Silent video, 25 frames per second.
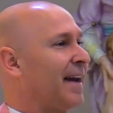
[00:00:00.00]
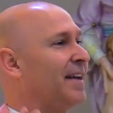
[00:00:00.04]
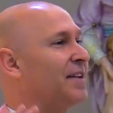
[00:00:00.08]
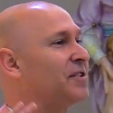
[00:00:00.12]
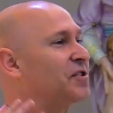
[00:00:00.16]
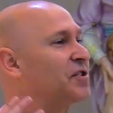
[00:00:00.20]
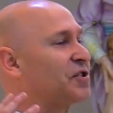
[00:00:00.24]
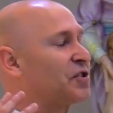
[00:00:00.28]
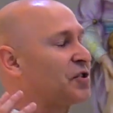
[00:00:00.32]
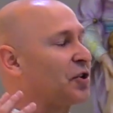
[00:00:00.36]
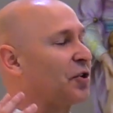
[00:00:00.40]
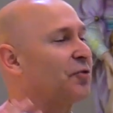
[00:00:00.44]
is
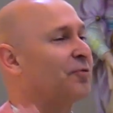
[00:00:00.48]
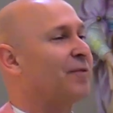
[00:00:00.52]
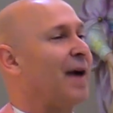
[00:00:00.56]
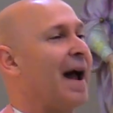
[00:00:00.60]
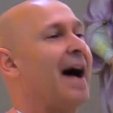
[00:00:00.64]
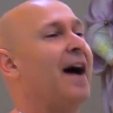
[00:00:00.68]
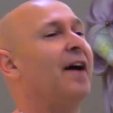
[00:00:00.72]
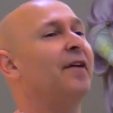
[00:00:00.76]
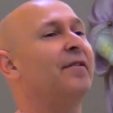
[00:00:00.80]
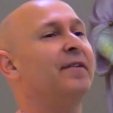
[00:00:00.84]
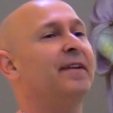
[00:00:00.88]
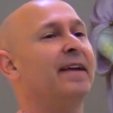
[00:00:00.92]

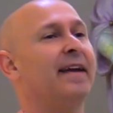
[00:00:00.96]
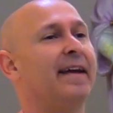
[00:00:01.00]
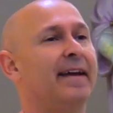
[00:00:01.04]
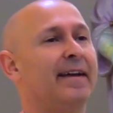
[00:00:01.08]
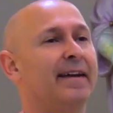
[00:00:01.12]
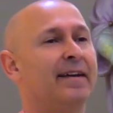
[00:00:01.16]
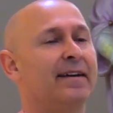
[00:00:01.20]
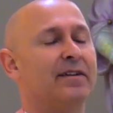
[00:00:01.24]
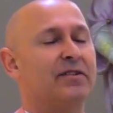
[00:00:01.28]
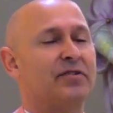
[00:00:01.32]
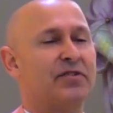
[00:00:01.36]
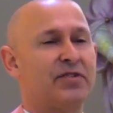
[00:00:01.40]

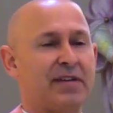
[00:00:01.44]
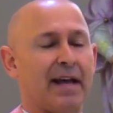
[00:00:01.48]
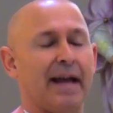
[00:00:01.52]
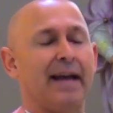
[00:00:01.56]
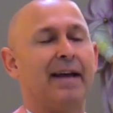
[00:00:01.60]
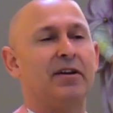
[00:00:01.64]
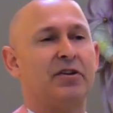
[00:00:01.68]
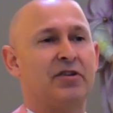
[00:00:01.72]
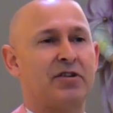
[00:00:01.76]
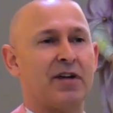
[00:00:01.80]
surrounding St.